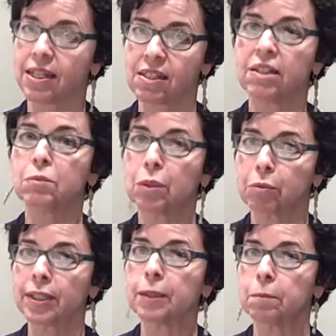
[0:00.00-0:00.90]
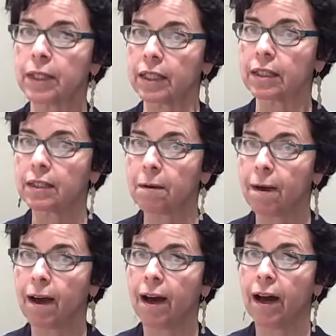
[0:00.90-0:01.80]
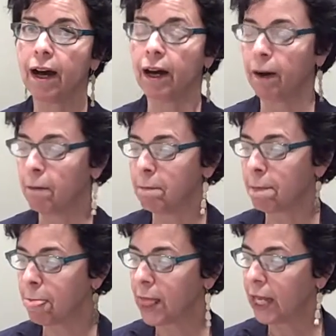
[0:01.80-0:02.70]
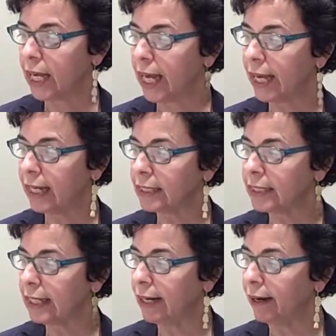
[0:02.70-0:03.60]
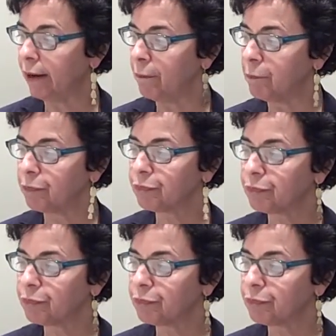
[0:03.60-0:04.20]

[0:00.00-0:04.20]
that's going to be really big. Um, and um,